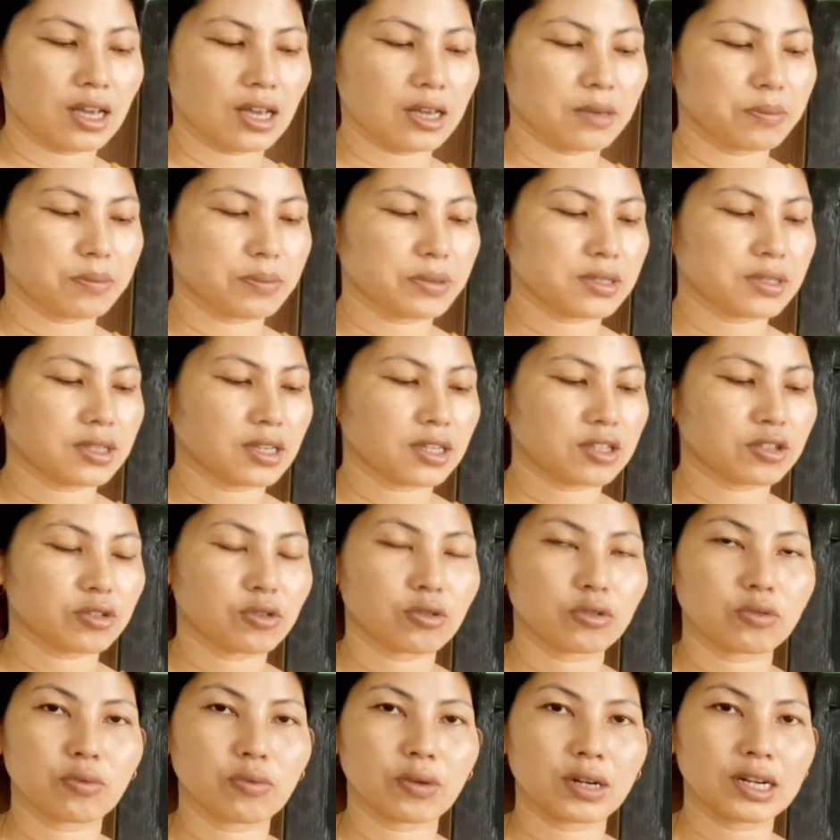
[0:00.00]
Eyepiece has
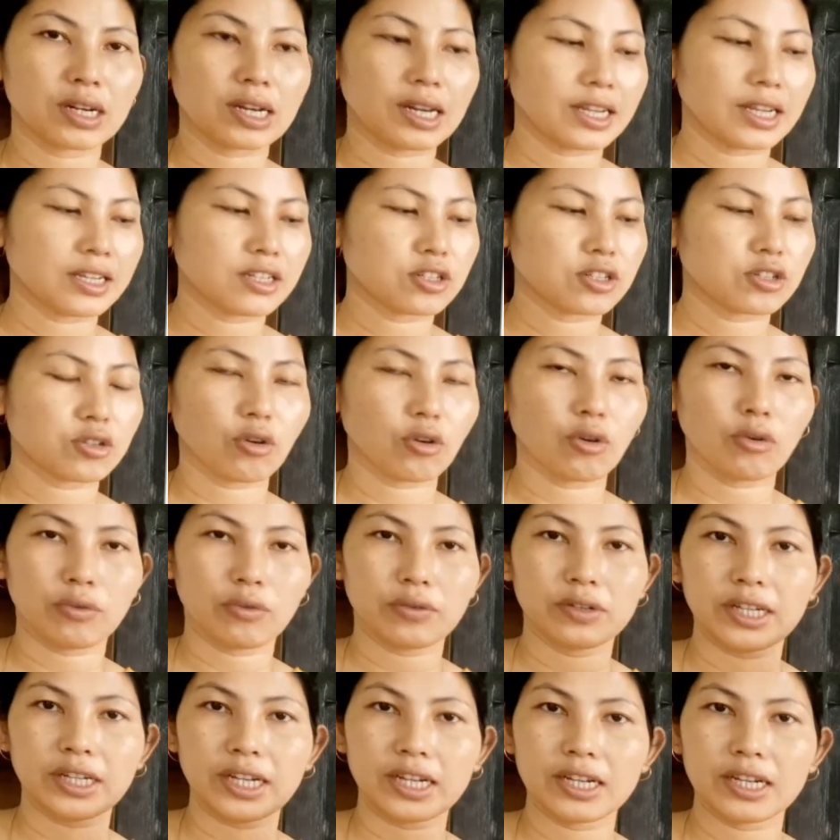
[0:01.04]
got one lens
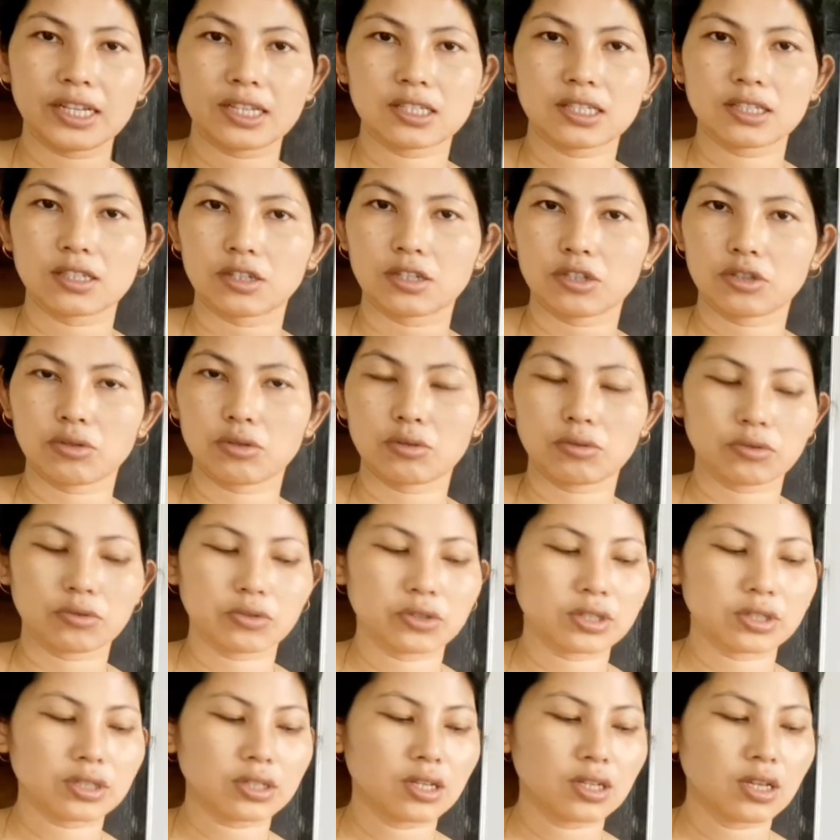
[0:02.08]
of 10x
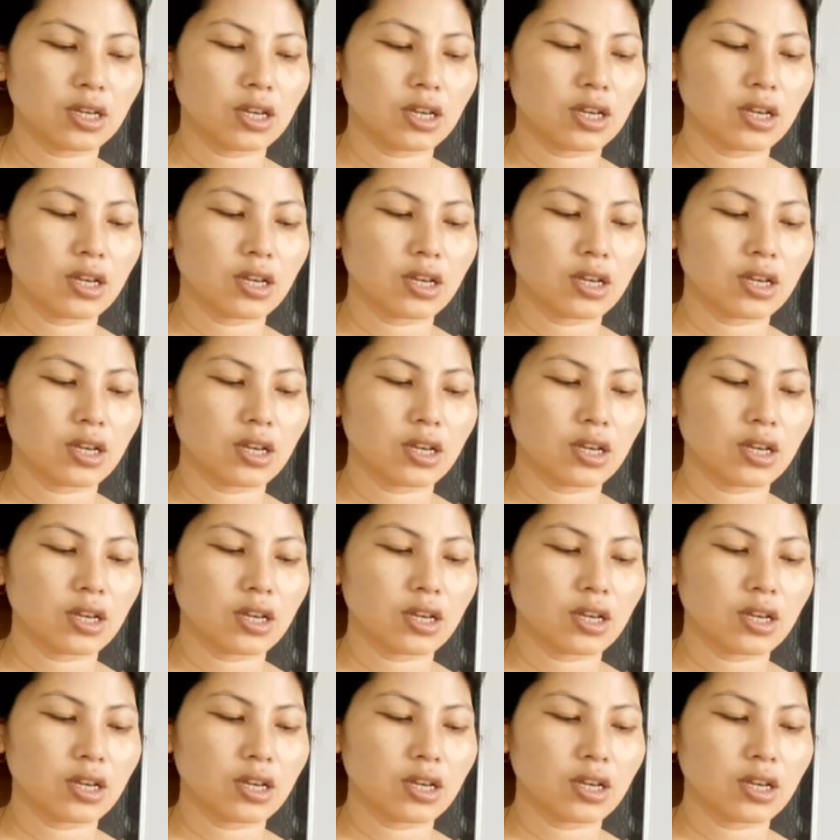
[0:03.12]
resolution.